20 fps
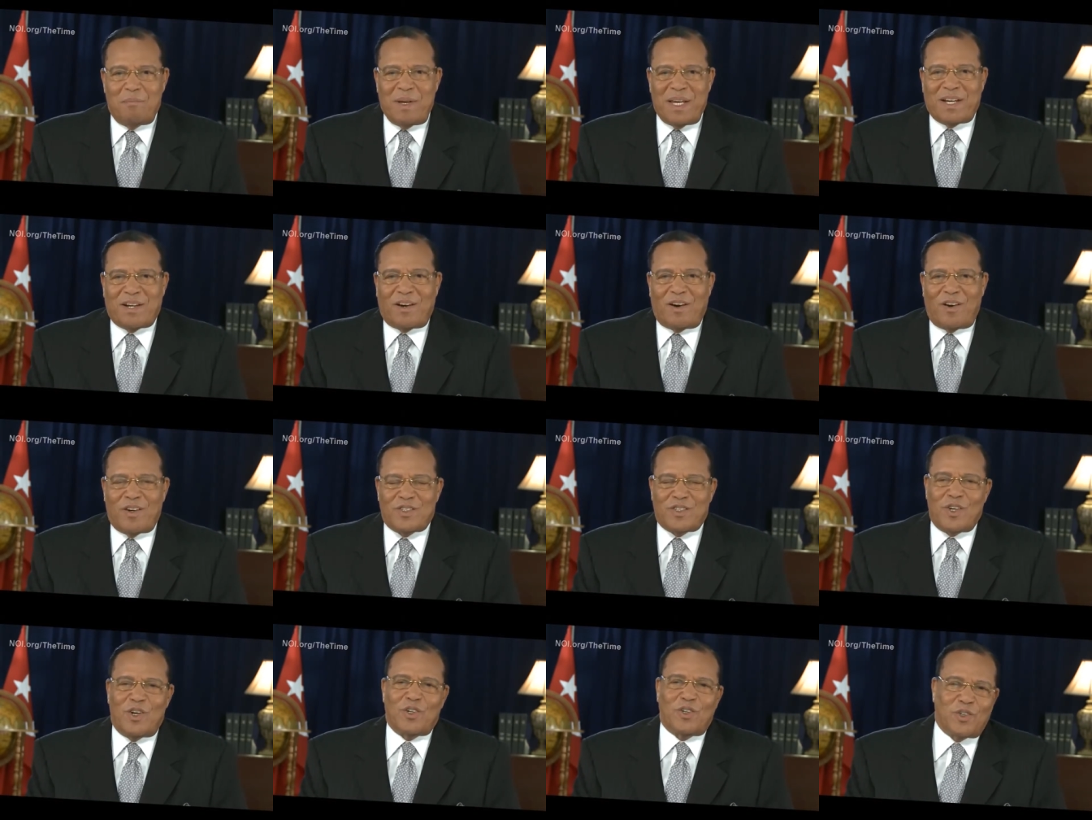
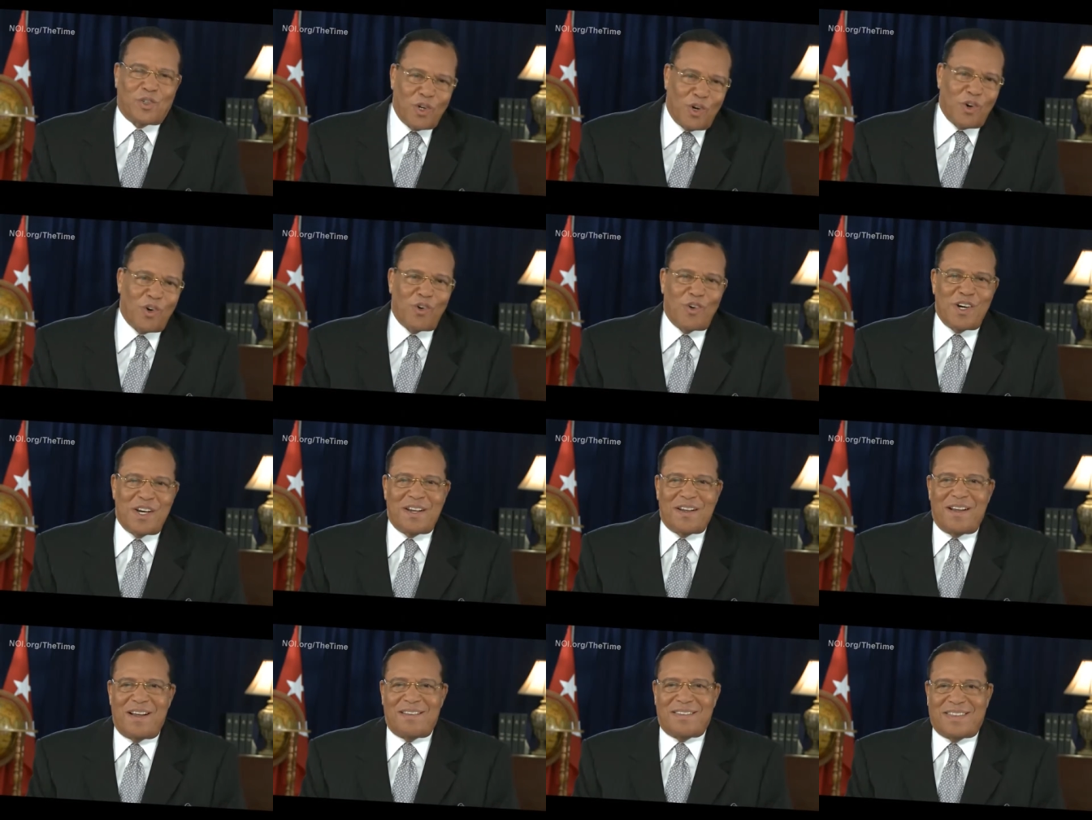because
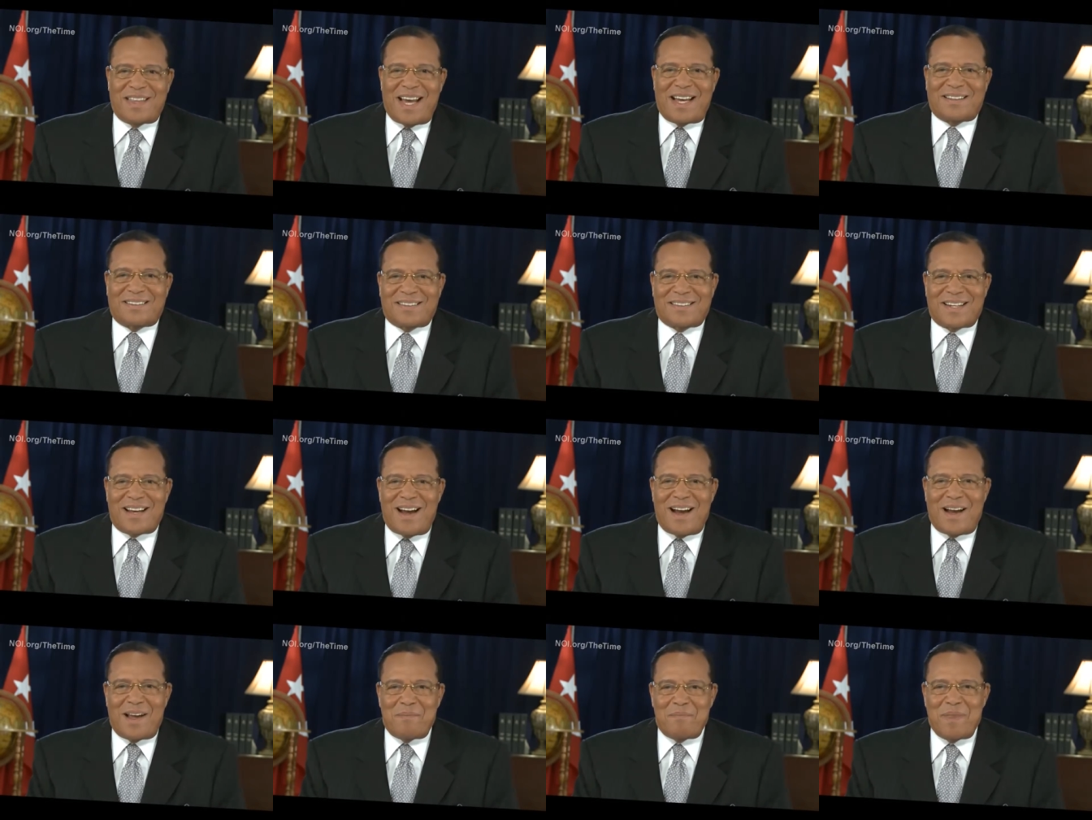during that
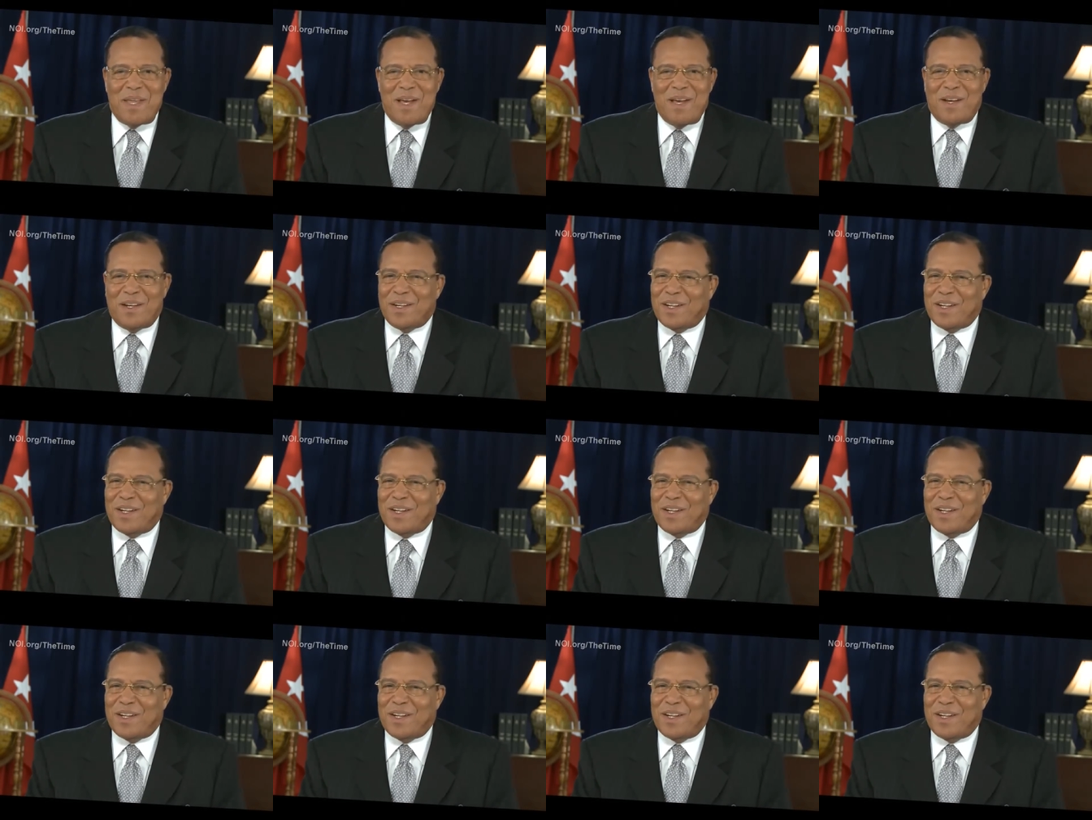time,